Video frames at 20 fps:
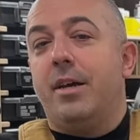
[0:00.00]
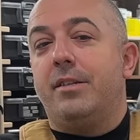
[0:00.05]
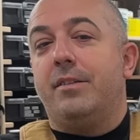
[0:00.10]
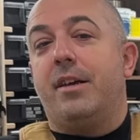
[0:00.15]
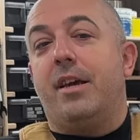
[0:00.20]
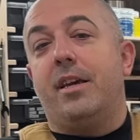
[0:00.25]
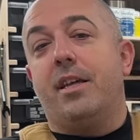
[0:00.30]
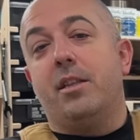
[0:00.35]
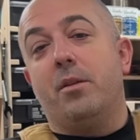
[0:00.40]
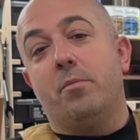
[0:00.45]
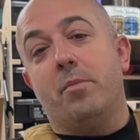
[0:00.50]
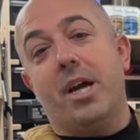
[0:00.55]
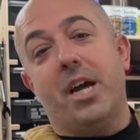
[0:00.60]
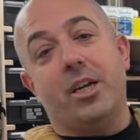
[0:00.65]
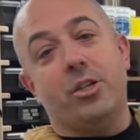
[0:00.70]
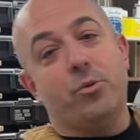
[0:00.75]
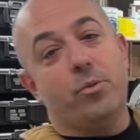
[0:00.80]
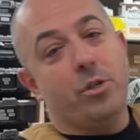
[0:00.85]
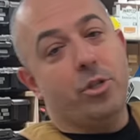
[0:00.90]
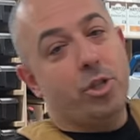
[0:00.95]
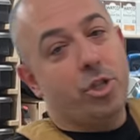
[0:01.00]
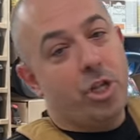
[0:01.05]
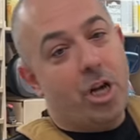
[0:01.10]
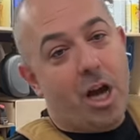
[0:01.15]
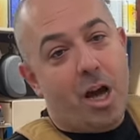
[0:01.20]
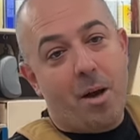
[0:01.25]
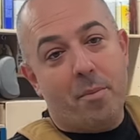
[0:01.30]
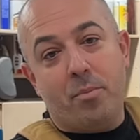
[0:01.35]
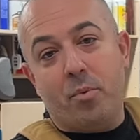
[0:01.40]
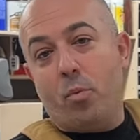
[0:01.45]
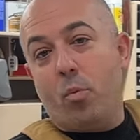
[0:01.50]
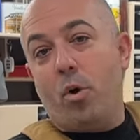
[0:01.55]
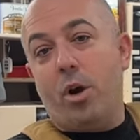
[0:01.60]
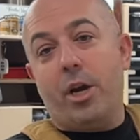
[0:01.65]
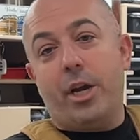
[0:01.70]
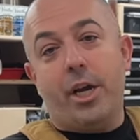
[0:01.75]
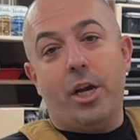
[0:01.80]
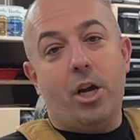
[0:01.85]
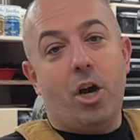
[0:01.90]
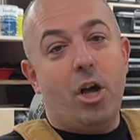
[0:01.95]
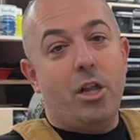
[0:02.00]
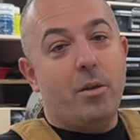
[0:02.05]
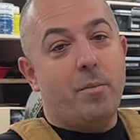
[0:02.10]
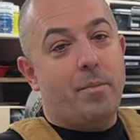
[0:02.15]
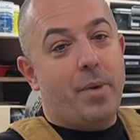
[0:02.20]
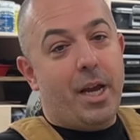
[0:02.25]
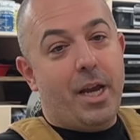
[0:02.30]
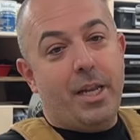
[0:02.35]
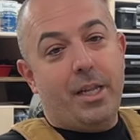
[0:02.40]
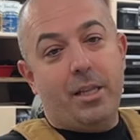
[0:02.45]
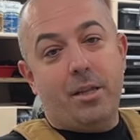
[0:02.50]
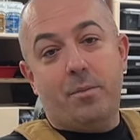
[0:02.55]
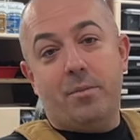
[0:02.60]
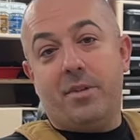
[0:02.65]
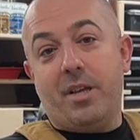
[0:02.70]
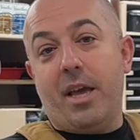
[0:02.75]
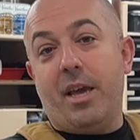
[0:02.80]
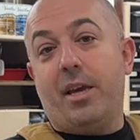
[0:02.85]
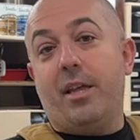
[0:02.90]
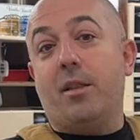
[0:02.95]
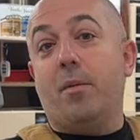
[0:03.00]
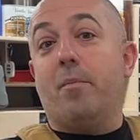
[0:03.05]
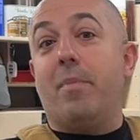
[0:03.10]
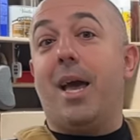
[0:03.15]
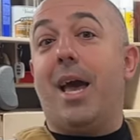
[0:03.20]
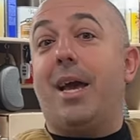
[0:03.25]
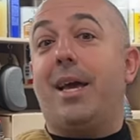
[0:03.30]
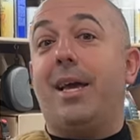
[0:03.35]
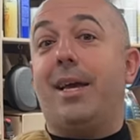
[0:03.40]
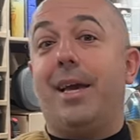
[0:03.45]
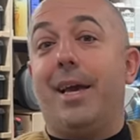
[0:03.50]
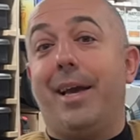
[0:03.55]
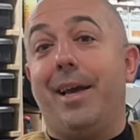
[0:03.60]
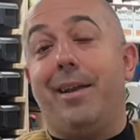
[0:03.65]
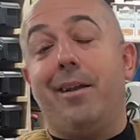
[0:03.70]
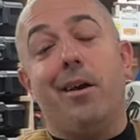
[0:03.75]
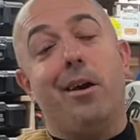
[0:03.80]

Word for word: taking them back to her shop, working on them, painting them, taking them back again.